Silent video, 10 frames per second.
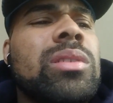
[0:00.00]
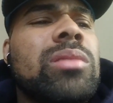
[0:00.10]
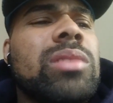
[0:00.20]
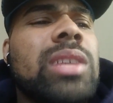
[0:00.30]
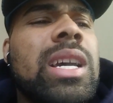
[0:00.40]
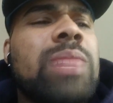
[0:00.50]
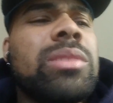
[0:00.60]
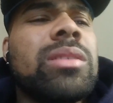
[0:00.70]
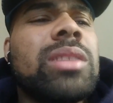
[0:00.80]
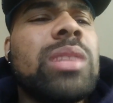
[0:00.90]
What's
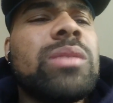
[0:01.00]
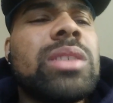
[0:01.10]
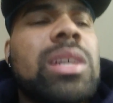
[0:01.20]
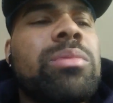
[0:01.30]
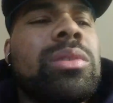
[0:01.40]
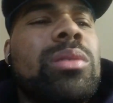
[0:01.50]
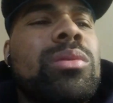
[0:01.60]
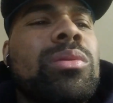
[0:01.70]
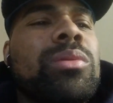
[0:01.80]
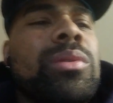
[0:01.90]
happening? Thanks for stopping
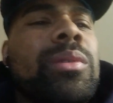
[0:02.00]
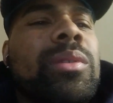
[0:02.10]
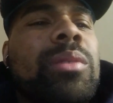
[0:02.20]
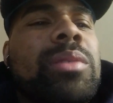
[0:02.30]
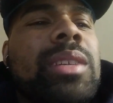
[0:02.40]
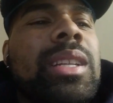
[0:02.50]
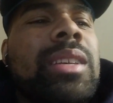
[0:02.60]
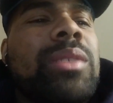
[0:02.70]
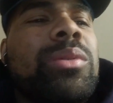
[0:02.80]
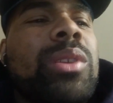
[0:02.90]
through. You know what I'm
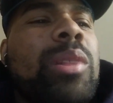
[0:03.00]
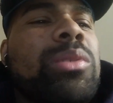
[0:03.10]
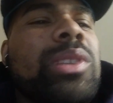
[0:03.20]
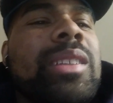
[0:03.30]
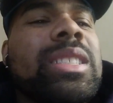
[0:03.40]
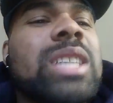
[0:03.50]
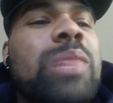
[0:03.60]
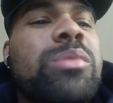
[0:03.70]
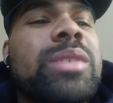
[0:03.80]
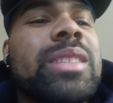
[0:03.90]
saying? You know, I was trying to
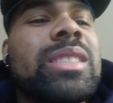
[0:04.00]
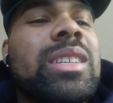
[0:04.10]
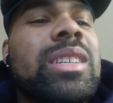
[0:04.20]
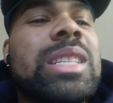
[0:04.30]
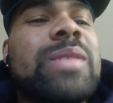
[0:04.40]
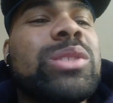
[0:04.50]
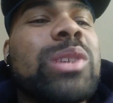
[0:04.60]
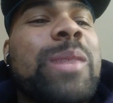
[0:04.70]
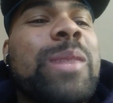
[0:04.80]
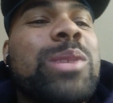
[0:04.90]
jump on the Khalif
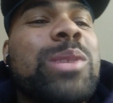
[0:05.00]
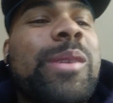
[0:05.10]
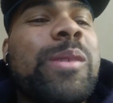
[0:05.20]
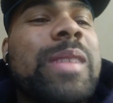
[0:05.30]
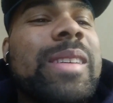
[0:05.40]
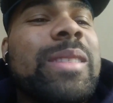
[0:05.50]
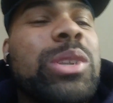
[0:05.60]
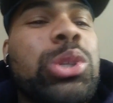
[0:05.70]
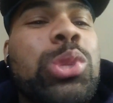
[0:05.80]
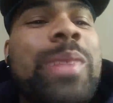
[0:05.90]
joint, but you know,
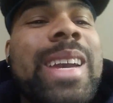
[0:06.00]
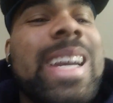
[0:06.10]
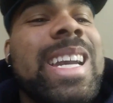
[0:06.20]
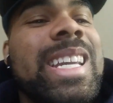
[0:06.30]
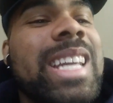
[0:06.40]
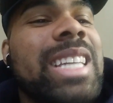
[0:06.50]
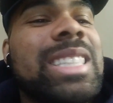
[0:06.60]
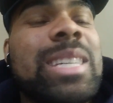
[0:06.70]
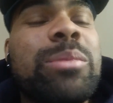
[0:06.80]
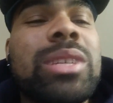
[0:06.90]
the tube ain't hearing that
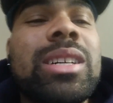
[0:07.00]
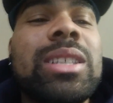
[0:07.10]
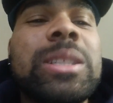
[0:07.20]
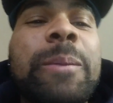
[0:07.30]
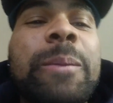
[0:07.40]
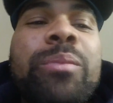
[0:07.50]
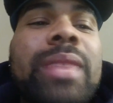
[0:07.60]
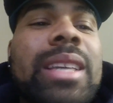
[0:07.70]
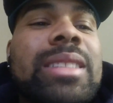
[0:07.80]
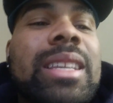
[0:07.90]
shit because
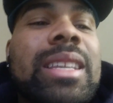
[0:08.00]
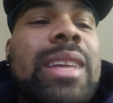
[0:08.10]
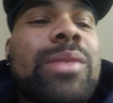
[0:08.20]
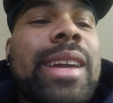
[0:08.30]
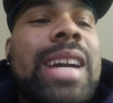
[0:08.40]
they on that